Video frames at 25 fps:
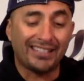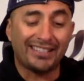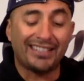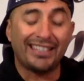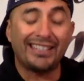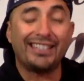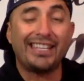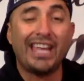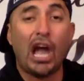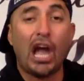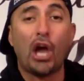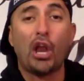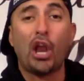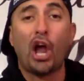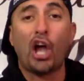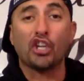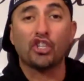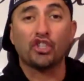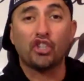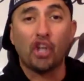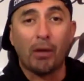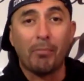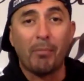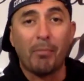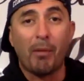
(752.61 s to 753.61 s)
I sit
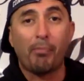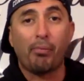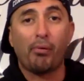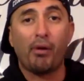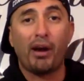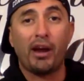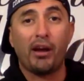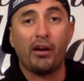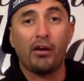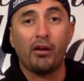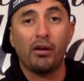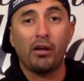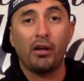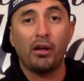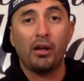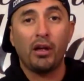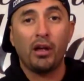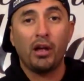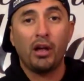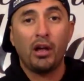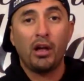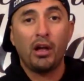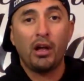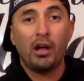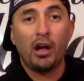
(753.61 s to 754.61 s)
down, I start my prayer.
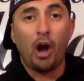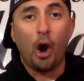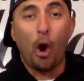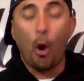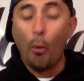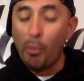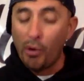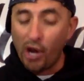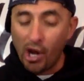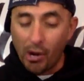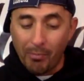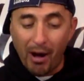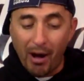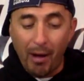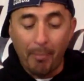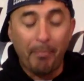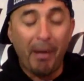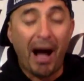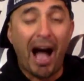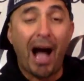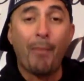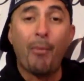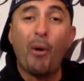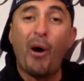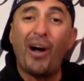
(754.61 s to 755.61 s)
Open up
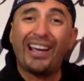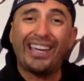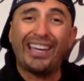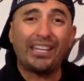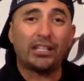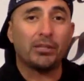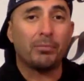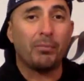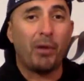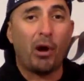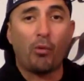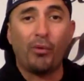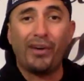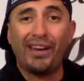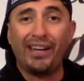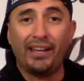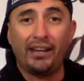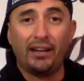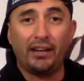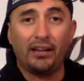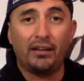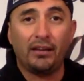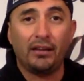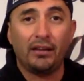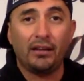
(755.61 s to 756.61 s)
my Bible, I get to my
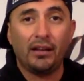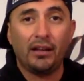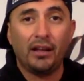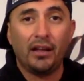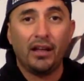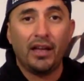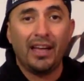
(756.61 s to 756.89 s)
reading.